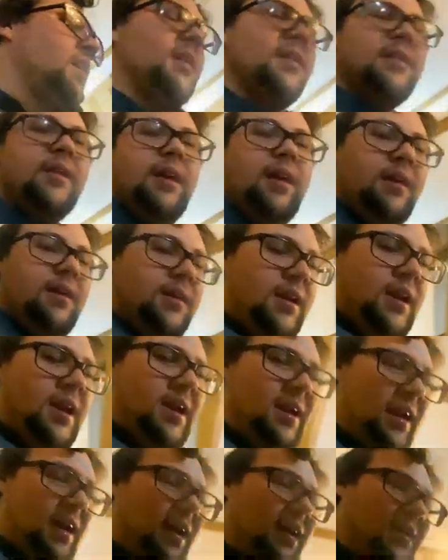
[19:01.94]
yeah.
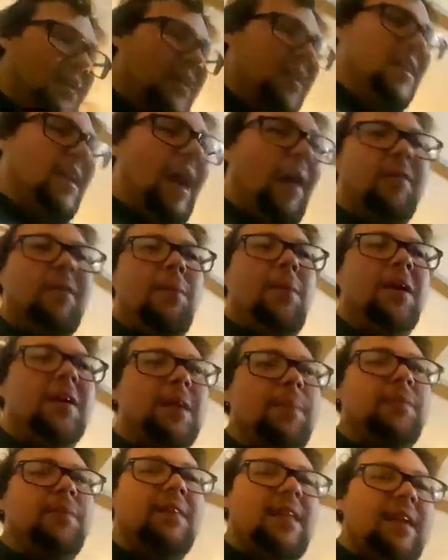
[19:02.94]
I want to make it
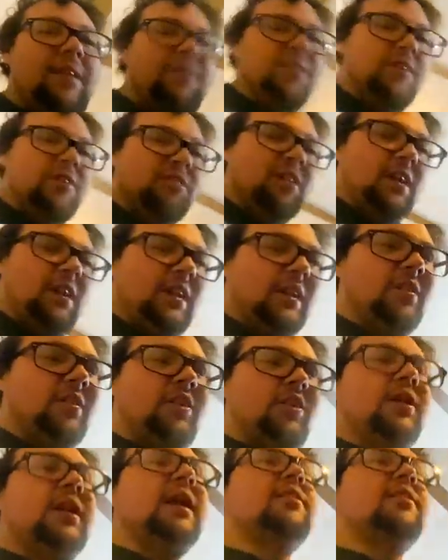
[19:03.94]
up to that fish that I killed. You can